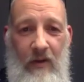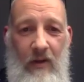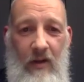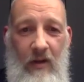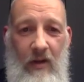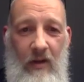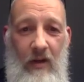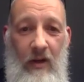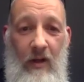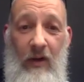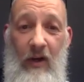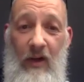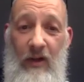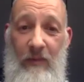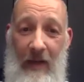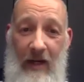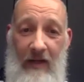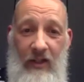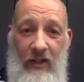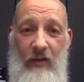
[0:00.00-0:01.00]
you know, it goes
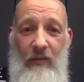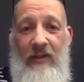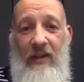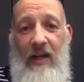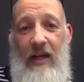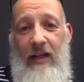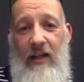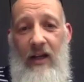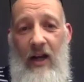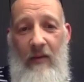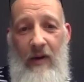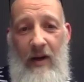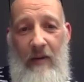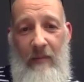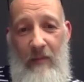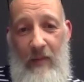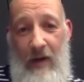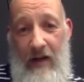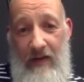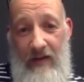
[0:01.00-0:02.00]
back to you were saying, you know,
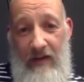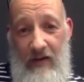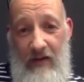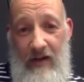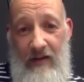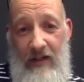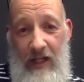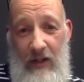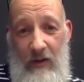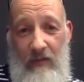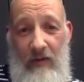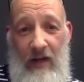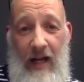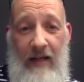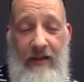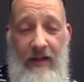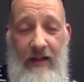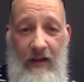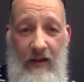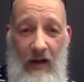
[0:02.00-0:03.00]
about this idea of
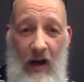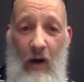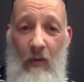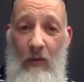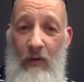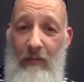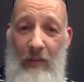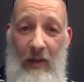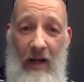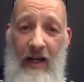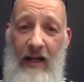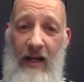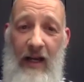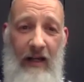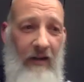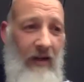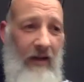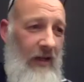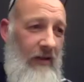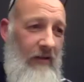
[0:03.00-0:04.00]
letting go and playing.
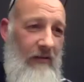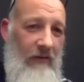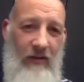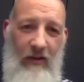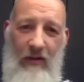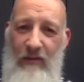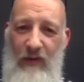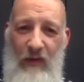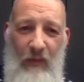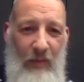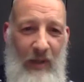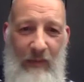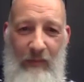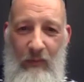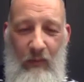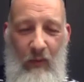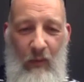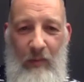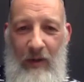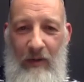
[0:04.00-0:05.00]
Tons mm. of people
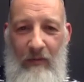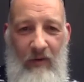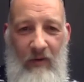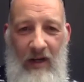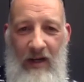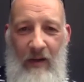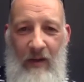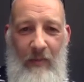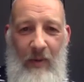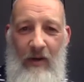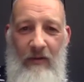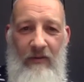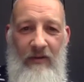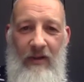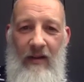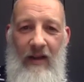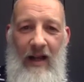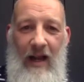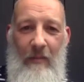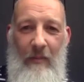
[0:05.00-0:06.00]
will be really opposed to
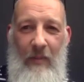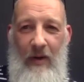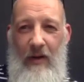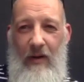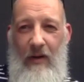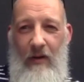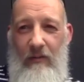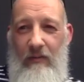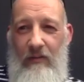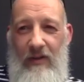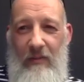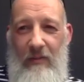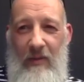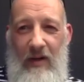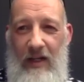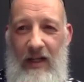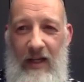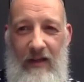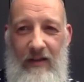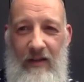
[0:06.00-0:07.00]
that, but
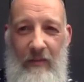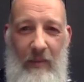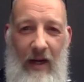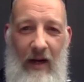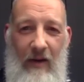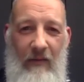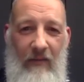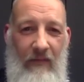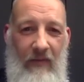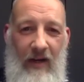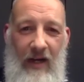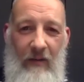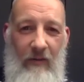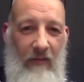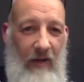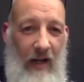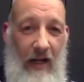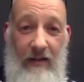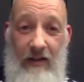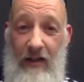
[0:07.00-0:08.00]
ultimately, it's about fear of
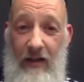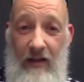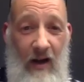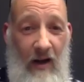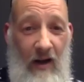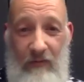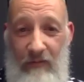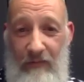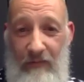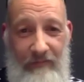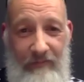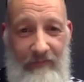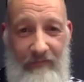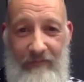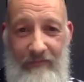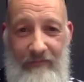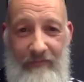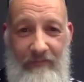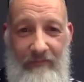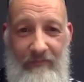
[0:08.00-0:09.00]
letting go.
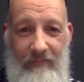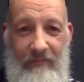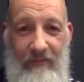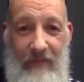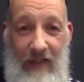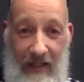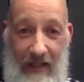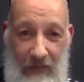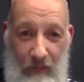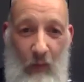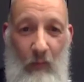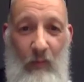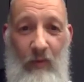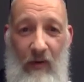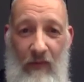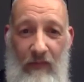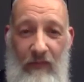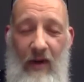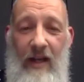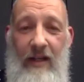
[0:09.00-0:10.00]
That's what we're
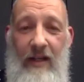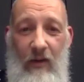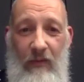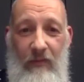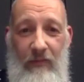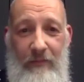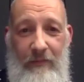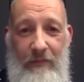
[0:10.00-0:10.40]
afraid of.